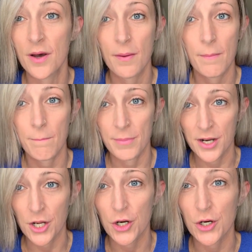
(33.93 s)
but
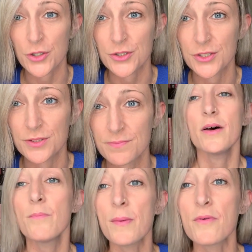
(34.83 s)
a curse.
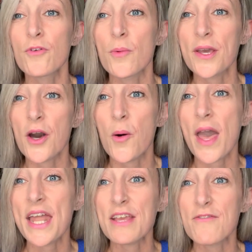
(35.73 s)
But before we go
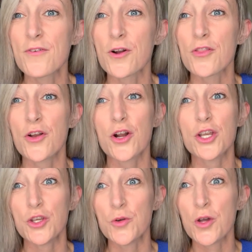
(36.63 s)
any further,
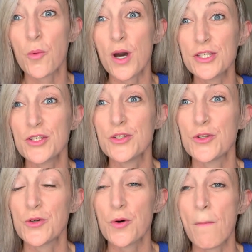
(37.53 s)
you know what to
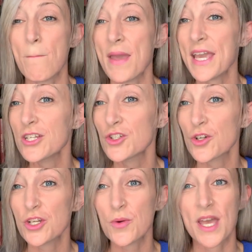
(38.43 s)
do. Make
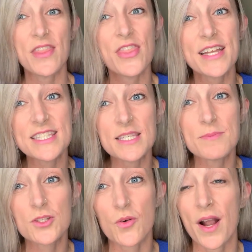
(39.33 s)
sure you hit that
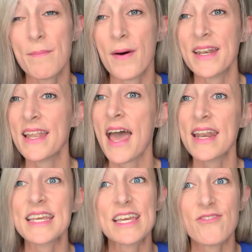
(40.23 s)
subscribe button
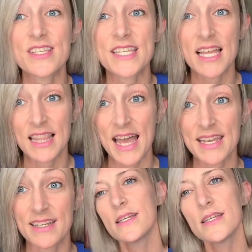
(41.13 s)
and give us a
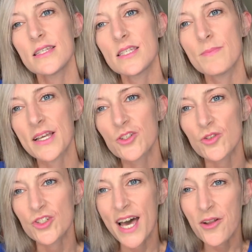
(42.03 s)
like.
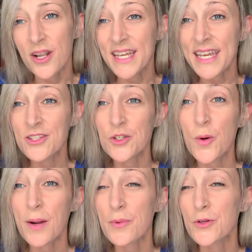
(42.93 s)
Special shout out again to
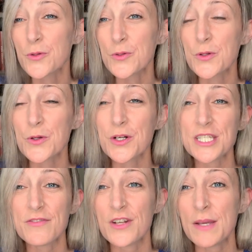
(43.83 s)
our producer,
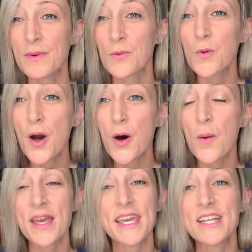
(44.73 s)
Tiffany
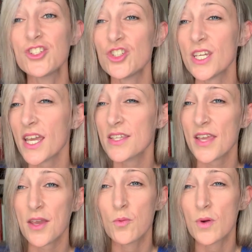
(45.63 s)
Monroe. Again, she is
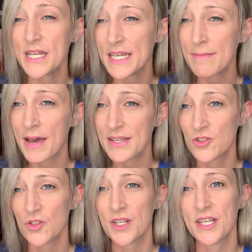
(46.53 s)
a Reiki
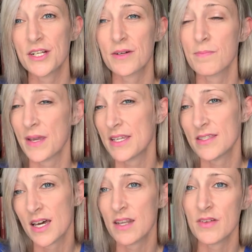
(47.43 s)
master here
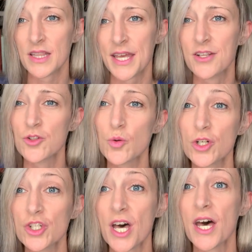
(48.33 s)
based out of Atlanta,
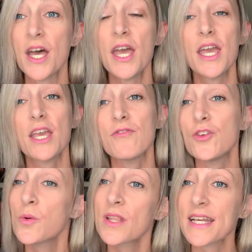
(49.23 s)
Georgia. If
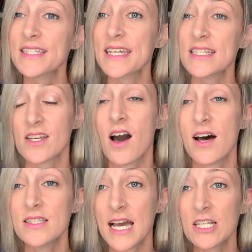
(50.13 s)
you would like to get into
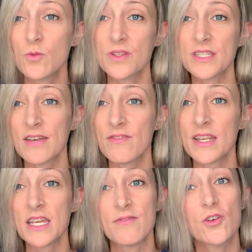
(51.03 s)
contact with
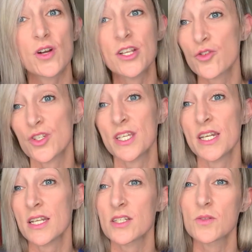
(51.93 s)
Tiffany, if you're interested
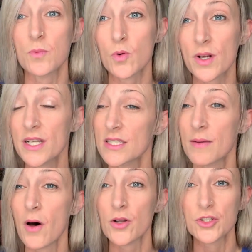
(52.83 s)
in exploring
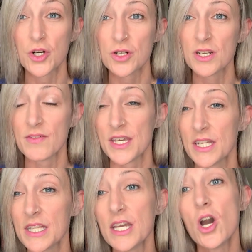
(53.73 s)
some alternative
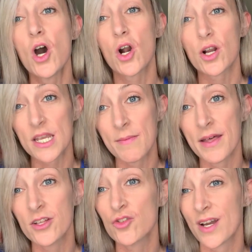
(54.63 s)
healing, her
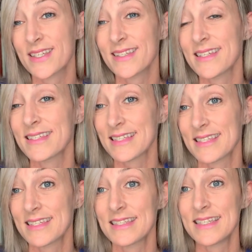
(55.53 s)
email address is
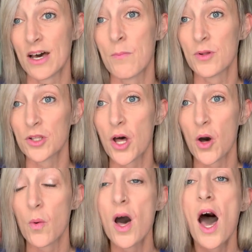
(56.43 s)
listed down
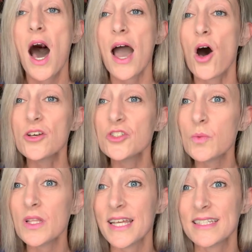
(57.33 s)
below. I
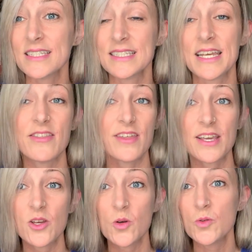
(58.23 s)
also would like to say
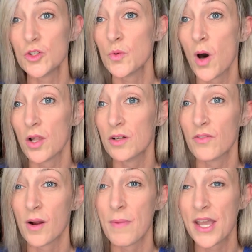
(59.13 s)
thank you to all
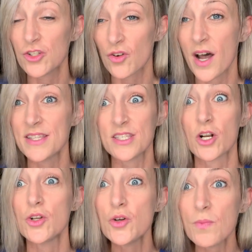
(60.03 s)
of our patrons and
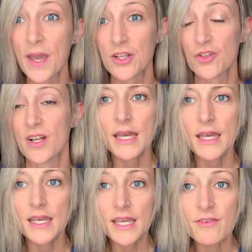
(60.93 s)
our new patrons.
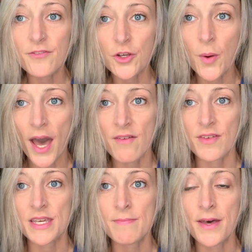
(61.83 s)
If you have
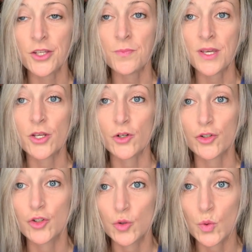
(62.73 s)
emailed me your
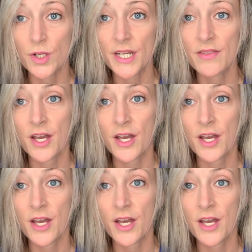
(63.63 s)
story that